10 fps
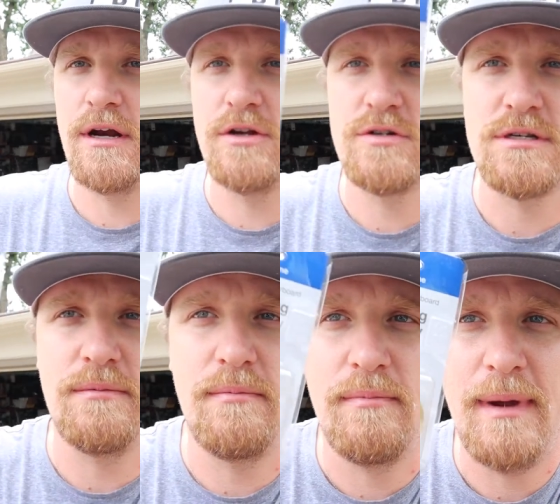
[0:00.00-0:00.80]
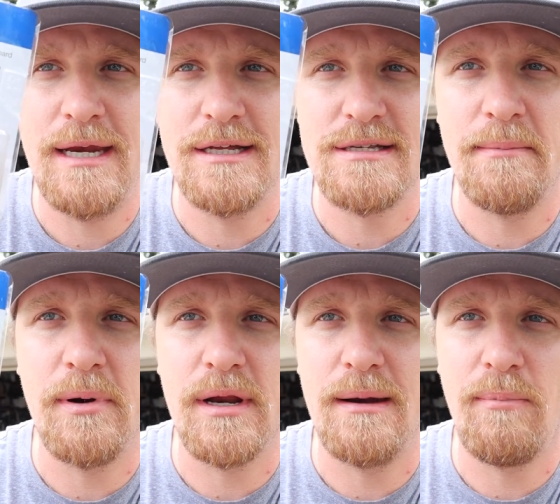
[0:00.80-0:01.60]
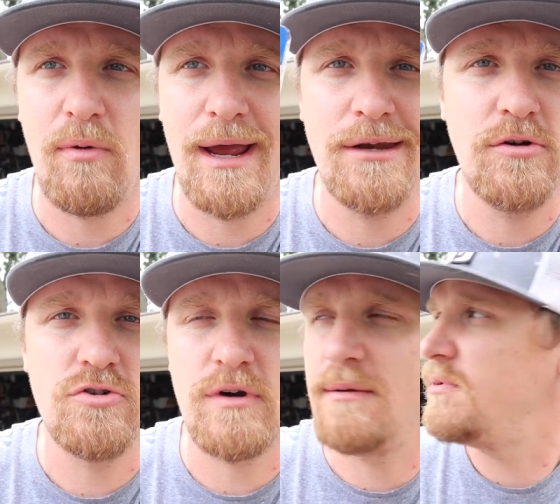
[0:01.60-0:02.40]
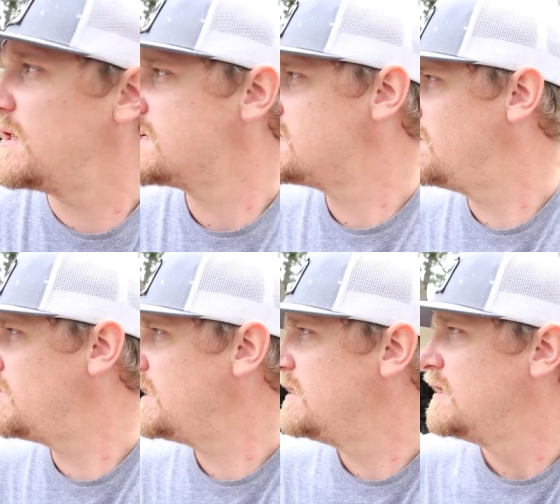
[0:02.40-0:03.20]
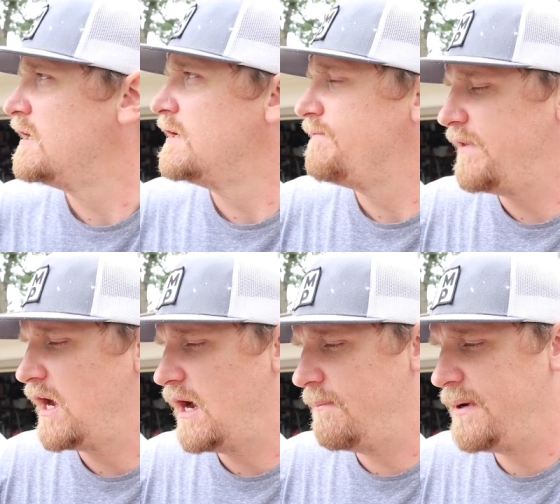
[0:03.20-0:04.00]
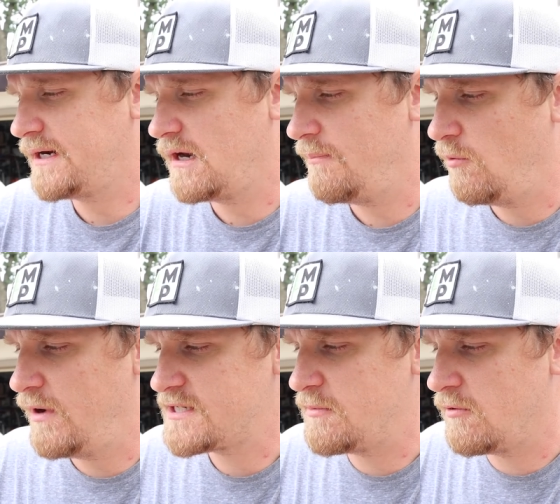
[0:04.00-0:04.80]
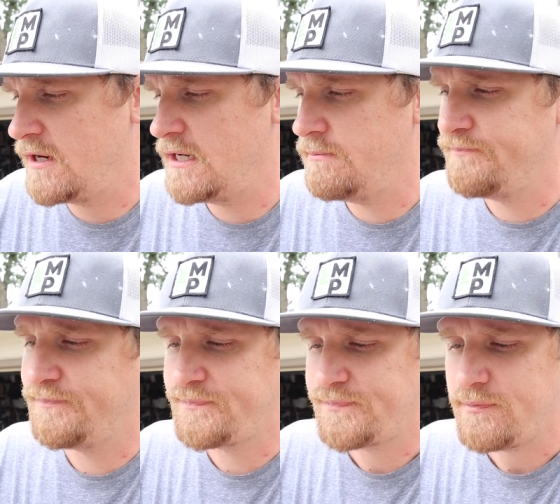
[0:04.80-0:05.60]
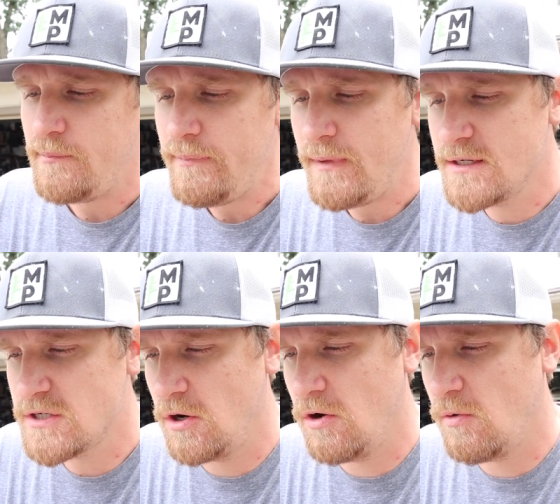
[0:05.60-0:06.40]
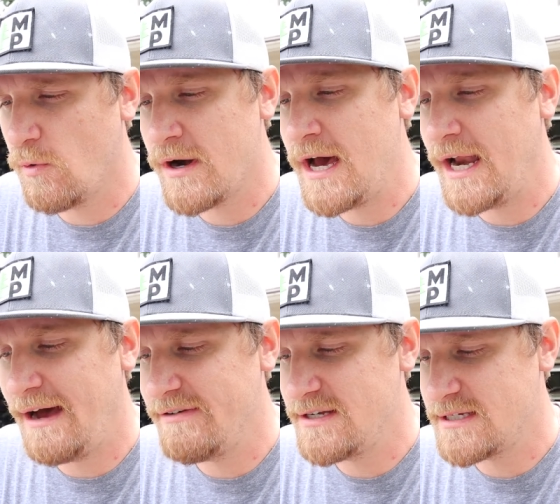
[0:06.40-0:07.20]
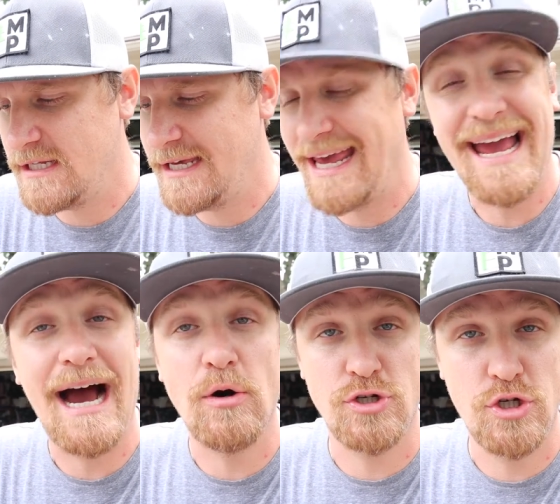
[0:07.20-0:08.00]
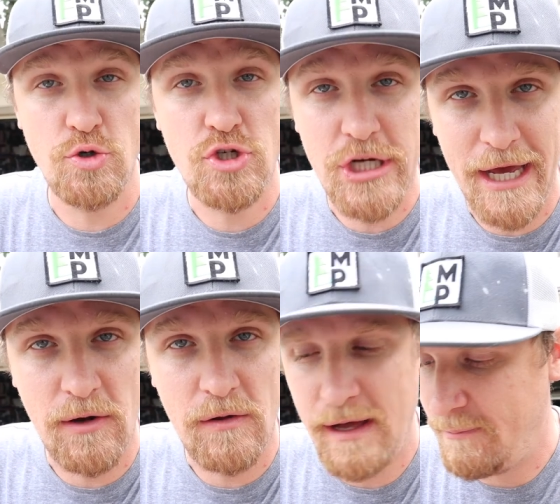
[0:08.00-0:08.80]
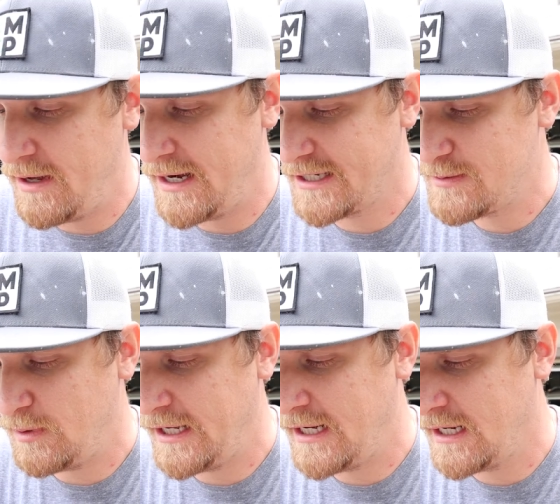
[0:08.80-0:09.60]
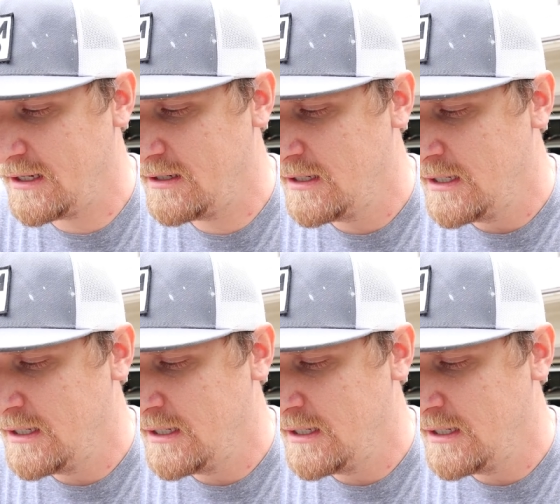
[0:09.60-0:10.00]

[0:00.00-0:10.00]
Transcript: gonna do some maintenance and put in a brand new drain plug assembly. Uh, picked it up at West Marine. So we're not obviously a how-to channel. I'm not explaining,